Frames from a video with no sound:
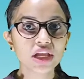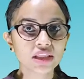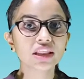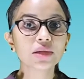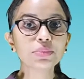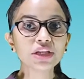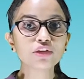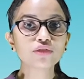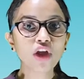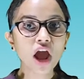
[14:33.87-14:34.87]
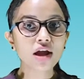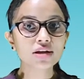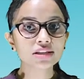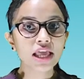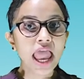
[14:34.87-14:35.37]
They bear
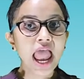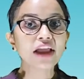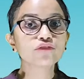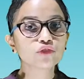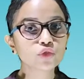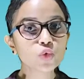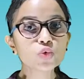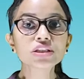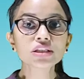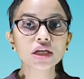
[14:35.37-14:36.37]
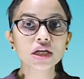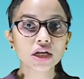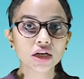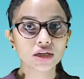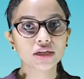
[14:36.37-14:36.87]
flowers and fruits
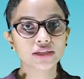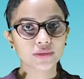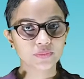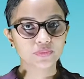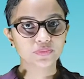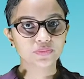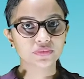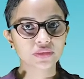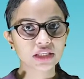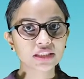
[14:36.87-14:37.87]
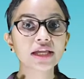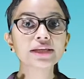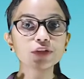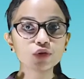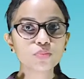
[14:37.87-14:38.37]
early. The
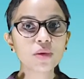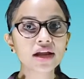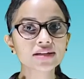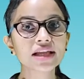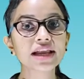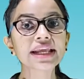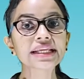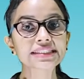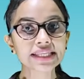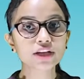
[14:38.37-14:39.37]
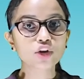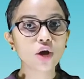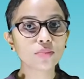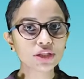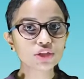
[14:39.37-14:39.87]
new plants are exact
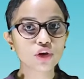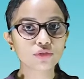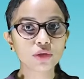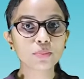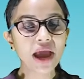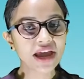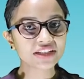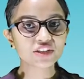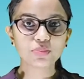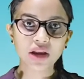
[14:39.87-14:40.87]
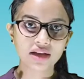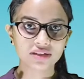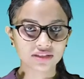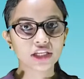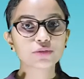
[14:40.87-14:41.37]
copies of the parent
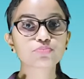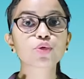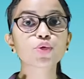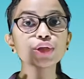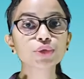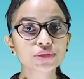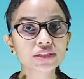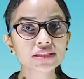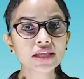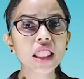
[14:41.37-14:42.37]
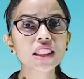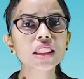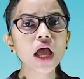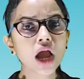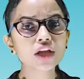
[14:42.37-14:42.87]
plant. It produces a
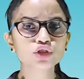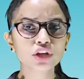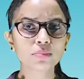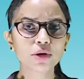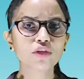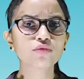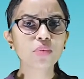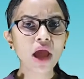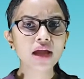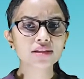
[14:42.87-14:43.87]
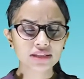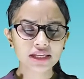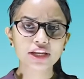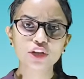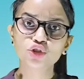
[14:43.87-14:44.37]
large number of plants
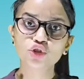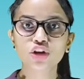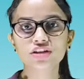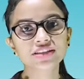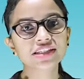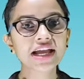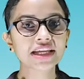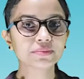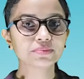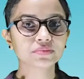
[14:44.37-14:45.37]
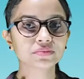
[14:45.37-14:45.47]
in a short time.